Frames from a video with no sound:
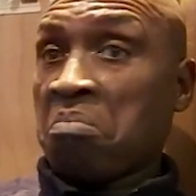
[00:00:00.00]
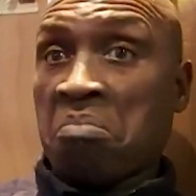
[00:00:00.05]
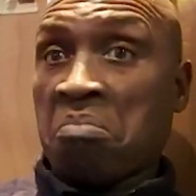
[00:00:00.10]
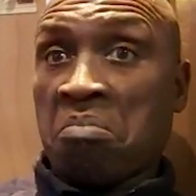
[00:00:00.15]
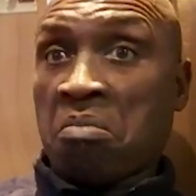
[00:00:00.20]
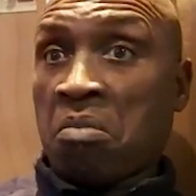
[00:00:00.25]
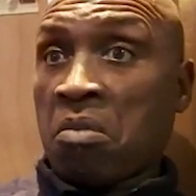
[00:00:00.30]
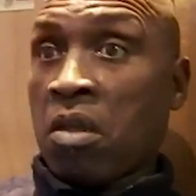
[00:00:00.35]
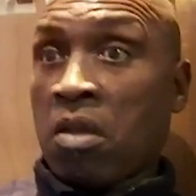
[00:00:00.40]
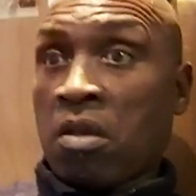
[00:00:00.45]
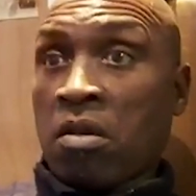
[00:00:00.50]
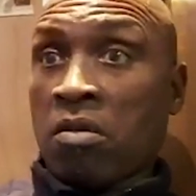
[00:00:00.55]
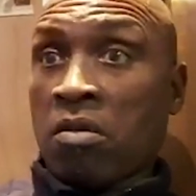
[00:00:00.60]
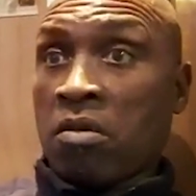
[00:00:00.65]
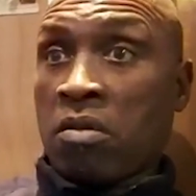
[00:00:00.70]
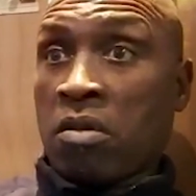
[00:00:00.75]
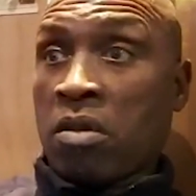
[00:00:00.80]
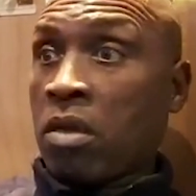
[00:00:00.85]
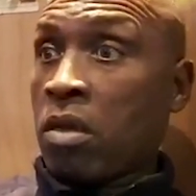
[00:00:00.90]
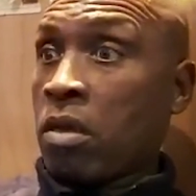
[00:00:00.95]
Like you say,
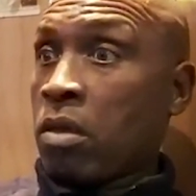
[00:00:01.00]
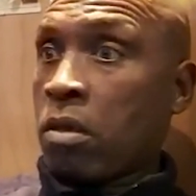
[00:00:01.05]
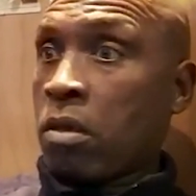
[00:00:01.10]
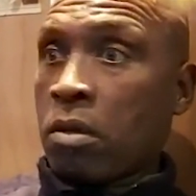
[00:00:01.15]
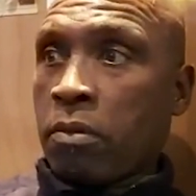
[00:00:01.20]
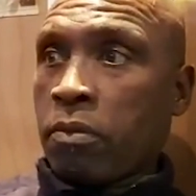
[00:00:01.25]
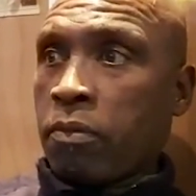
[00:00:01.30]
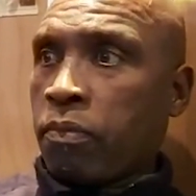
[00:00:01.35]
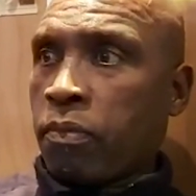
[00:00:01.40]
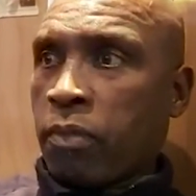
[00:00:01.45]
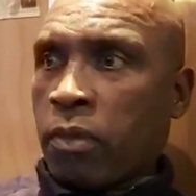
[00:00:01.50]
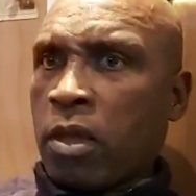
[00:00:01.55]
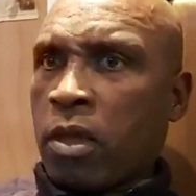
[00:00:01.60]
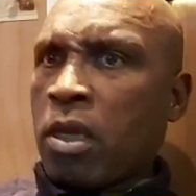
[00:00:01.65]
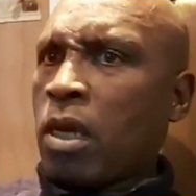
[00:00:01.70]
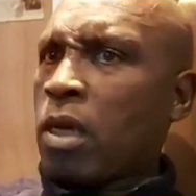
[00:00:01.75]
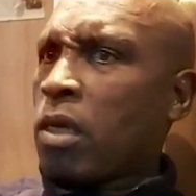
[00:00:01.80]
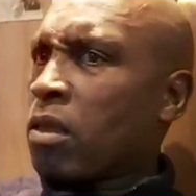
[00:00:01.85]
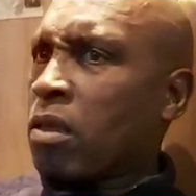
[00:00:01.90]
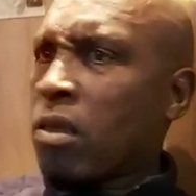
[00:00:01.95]
that is about you. It's
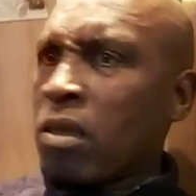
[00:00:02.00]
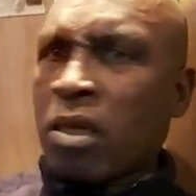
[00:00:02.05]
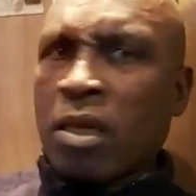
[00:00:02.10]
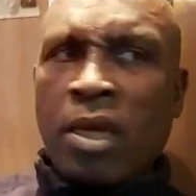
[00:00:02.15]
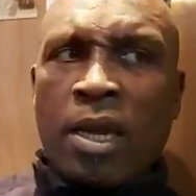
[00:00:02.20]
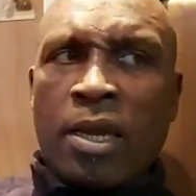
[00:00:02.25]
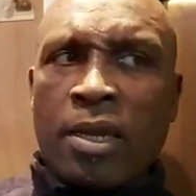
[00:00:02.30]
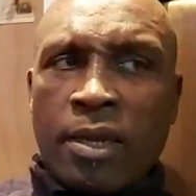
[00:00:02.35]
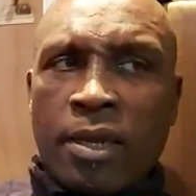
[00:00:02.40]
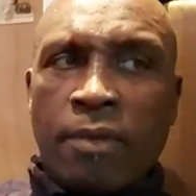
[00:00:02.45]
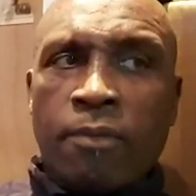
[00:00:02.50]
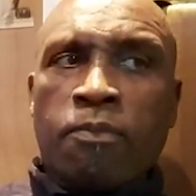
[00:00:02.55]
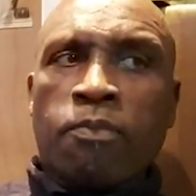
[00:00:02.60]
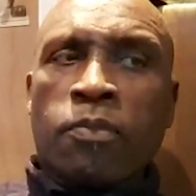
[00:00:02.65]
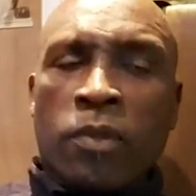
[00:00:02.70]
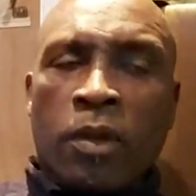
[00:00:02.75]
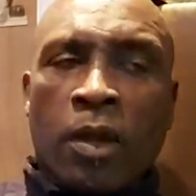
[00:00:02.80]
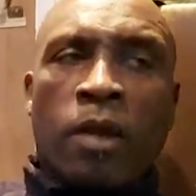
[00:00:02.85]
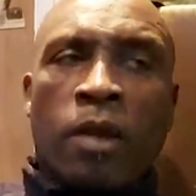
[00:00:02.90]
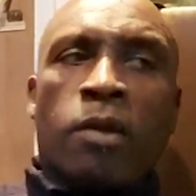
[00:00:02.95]
about you proving something
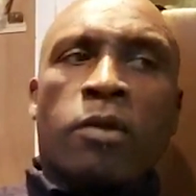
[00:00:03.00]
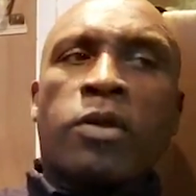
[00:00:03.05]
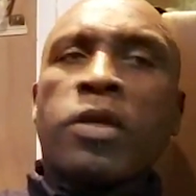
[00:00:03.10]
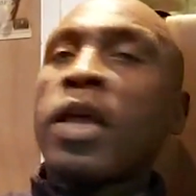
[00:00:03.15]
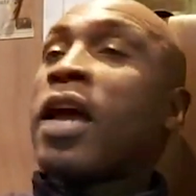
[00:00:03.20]
to yourself,